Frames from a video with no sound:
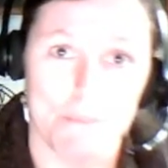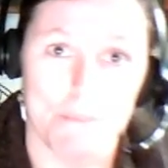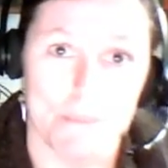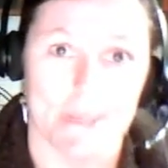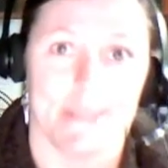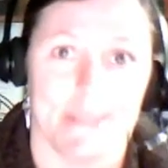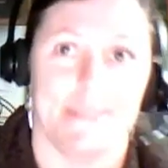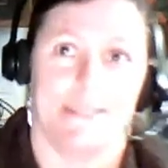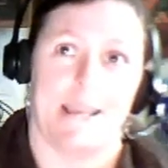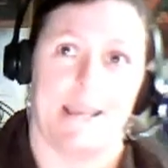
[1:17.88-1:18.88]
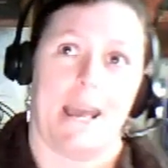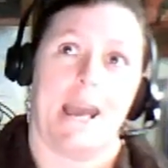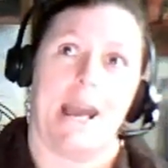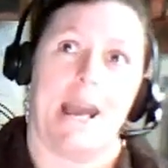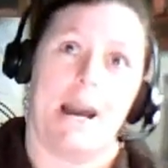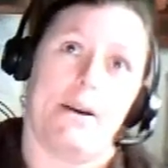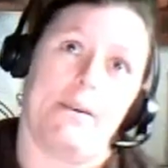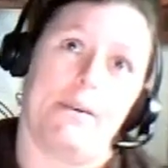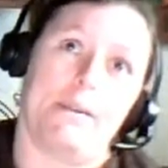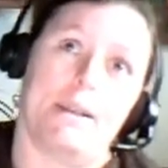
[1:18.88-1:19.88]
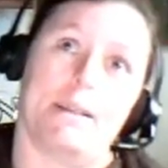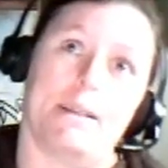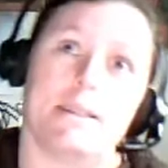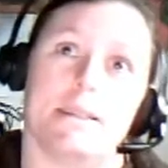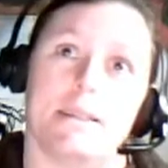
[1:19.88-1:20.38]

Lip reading: and down, and